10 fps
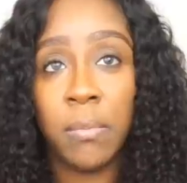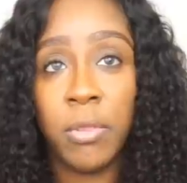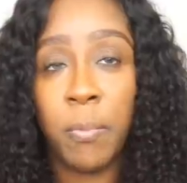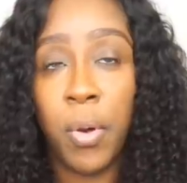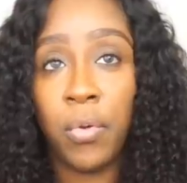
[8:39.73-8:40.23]

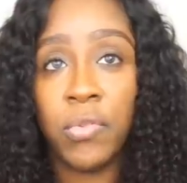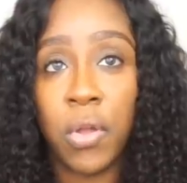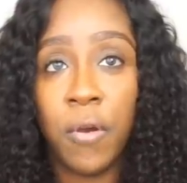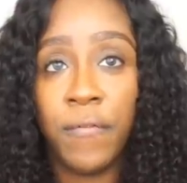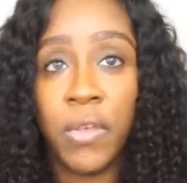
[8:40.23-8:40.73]
the post
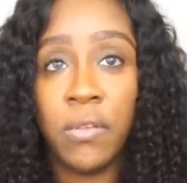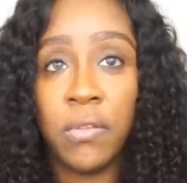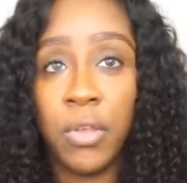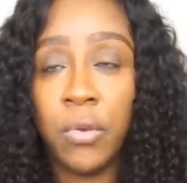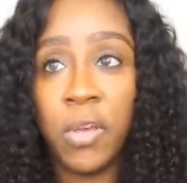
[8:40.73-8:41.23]
office,
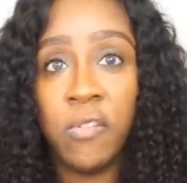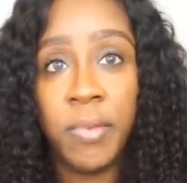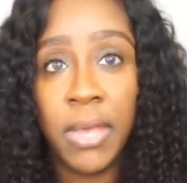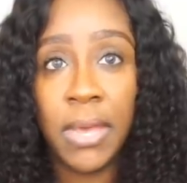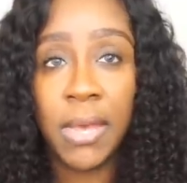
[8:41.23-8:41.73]
the
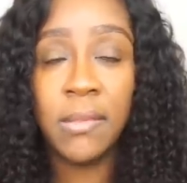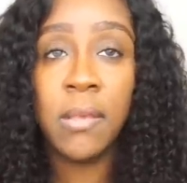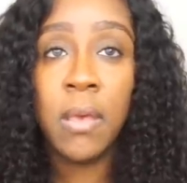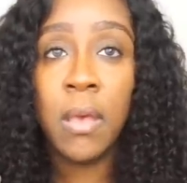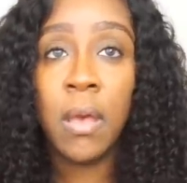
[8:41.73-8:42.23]
USPS
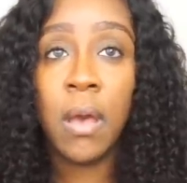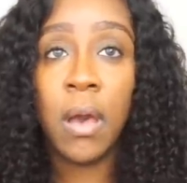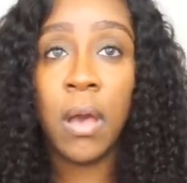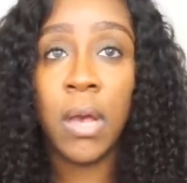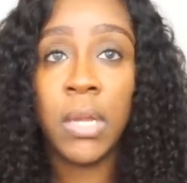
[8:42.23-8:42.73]

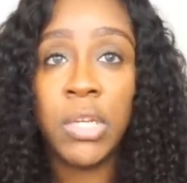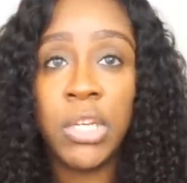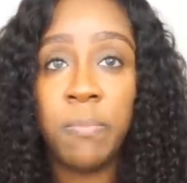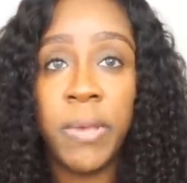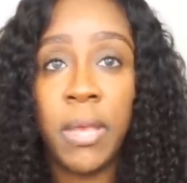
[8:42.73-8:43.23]

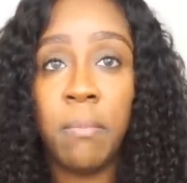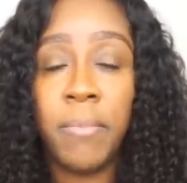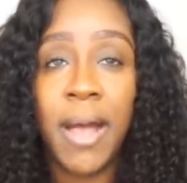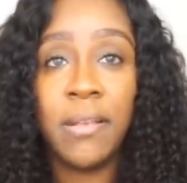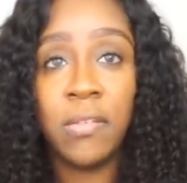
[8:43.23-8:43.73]
shipping
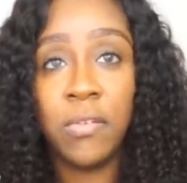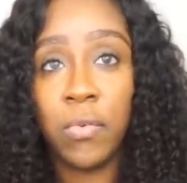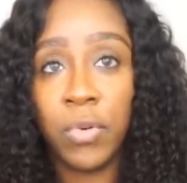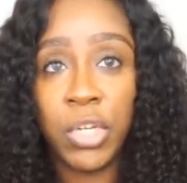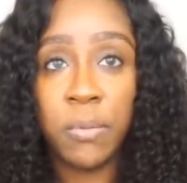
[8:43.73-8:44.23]
boxes
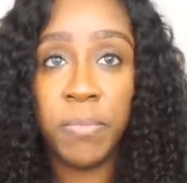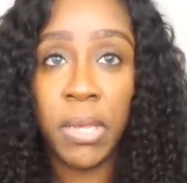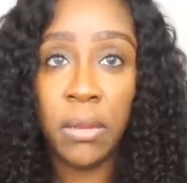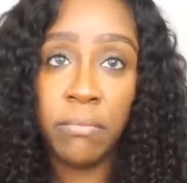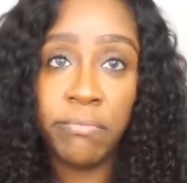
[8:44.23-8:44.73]
or
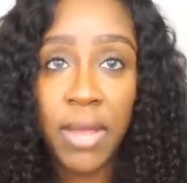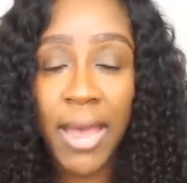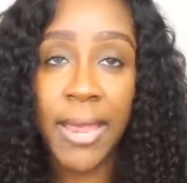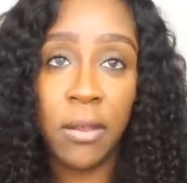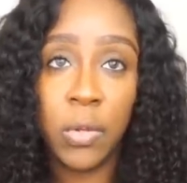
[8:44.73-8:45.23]
shipping
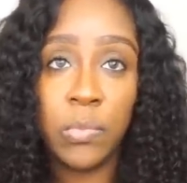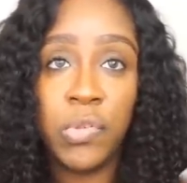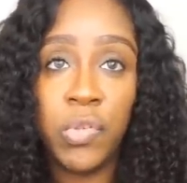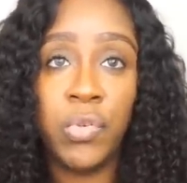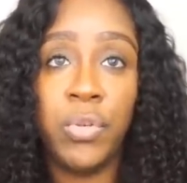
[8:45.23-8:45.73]
items
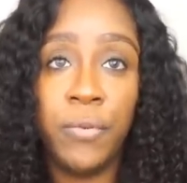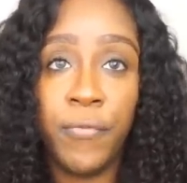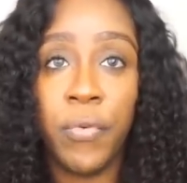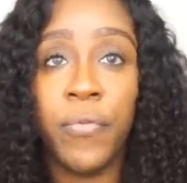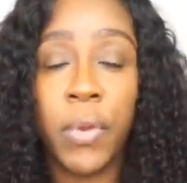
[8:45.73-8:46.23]
to you
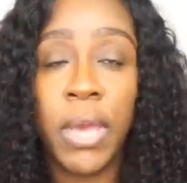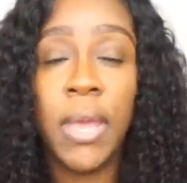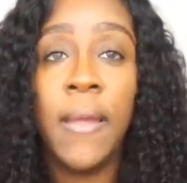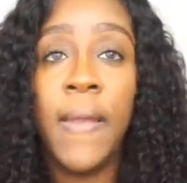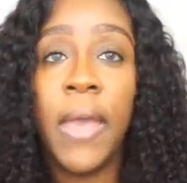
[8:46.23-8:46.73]
for
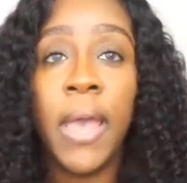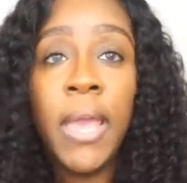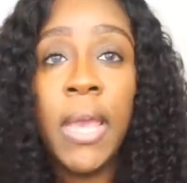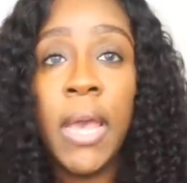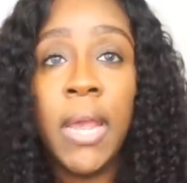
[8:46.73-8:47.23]
free,
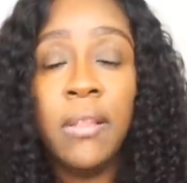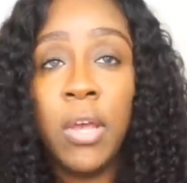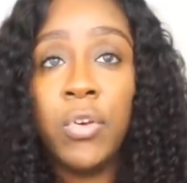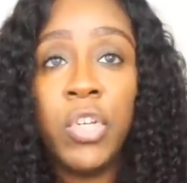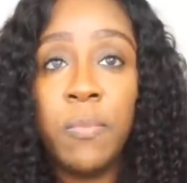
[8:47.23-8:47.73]
and
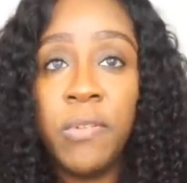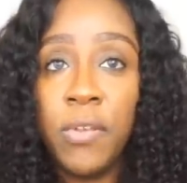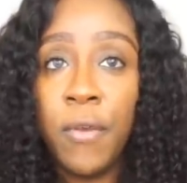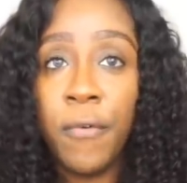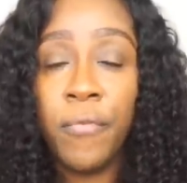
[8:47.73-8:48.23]
they'll ship it to
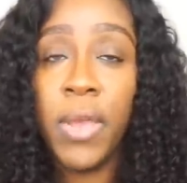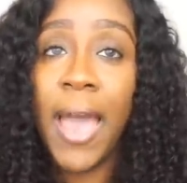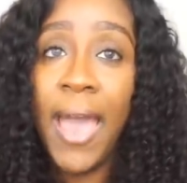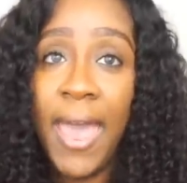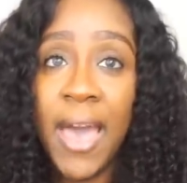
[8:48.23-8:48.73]
you for free.
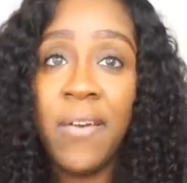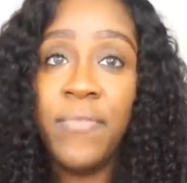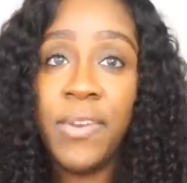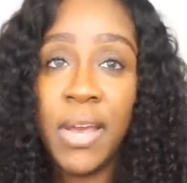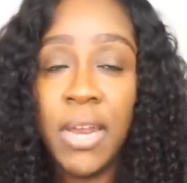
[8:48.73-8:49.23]
I
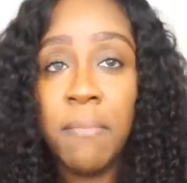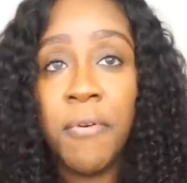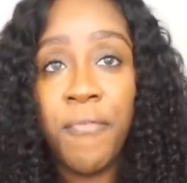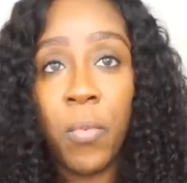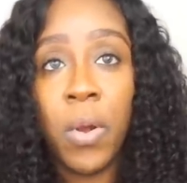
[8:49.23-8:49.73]
have done it
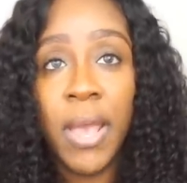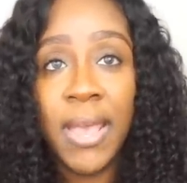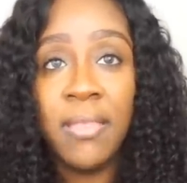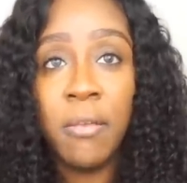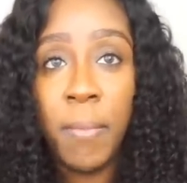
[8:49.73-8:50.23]
before
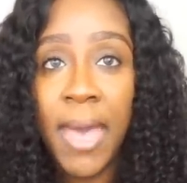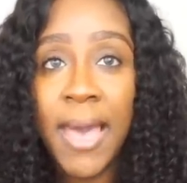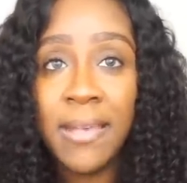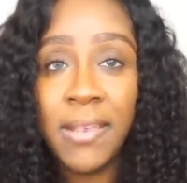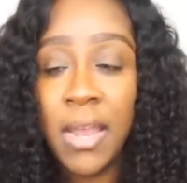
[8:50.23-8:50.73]
in the
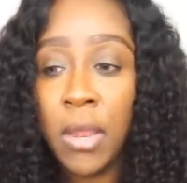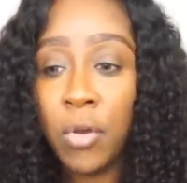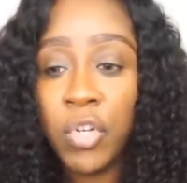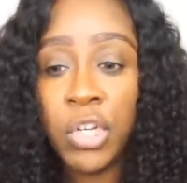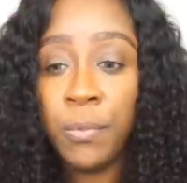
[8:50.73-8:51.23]
past, and
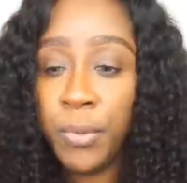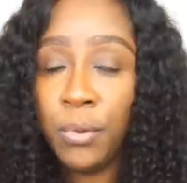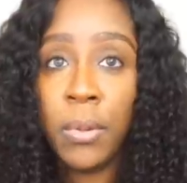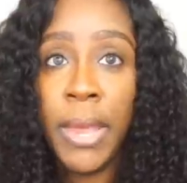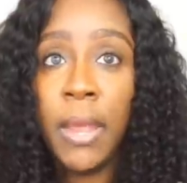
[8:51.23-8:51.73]
they'll ship
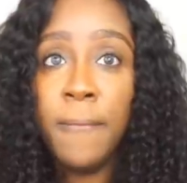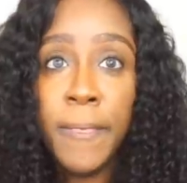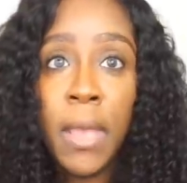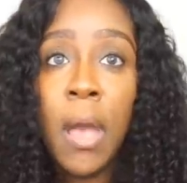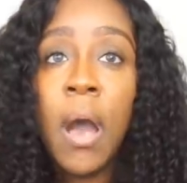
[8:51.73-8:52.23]
you like
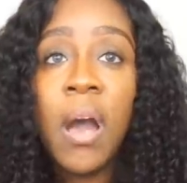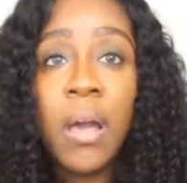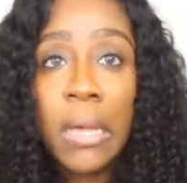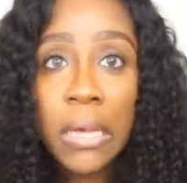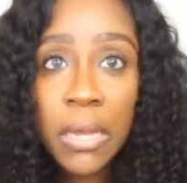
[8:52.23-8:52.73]
a
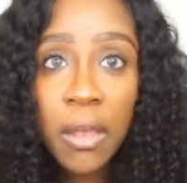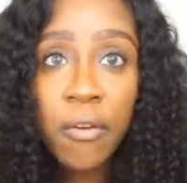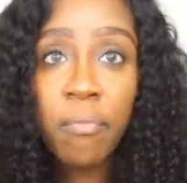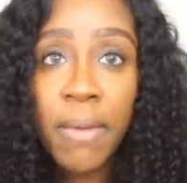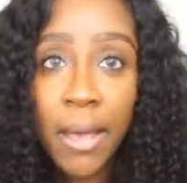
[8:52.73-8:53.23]
good
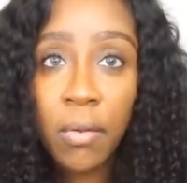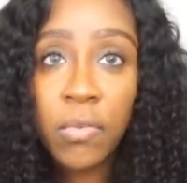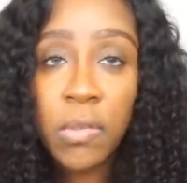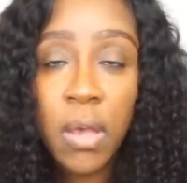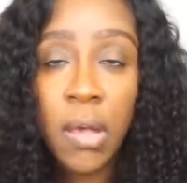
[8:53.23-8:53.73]

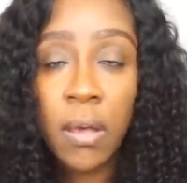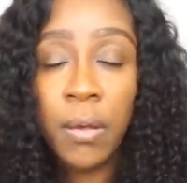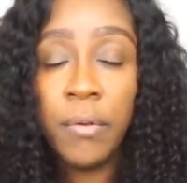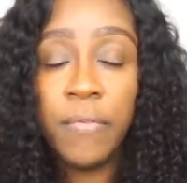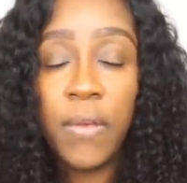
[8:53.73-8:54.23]
amount
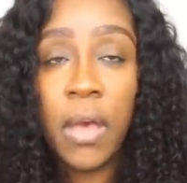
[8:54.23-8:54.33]
of